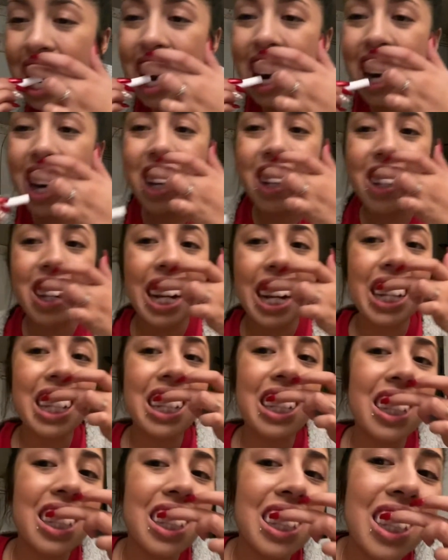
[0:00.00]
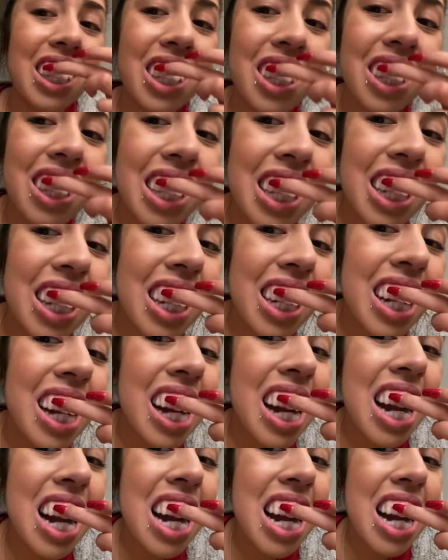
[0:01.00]
Right here too.
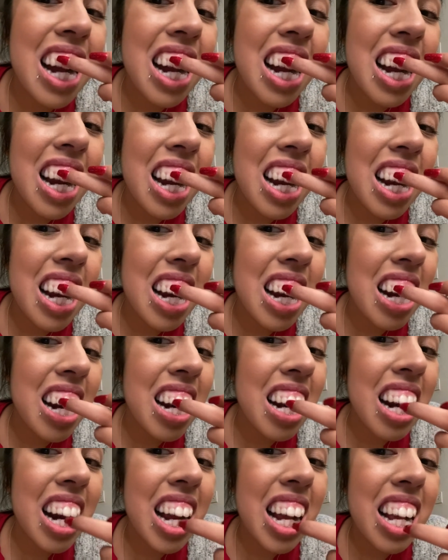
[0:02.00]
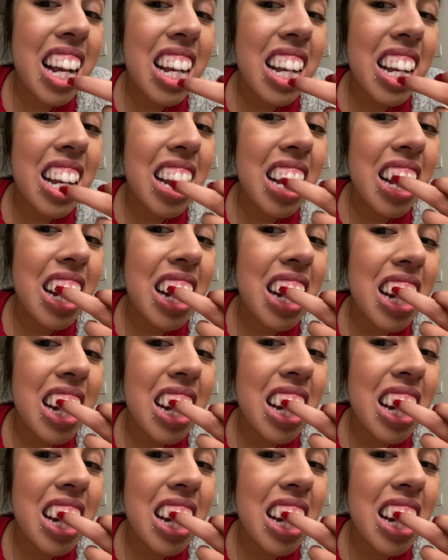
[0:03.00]
Right here.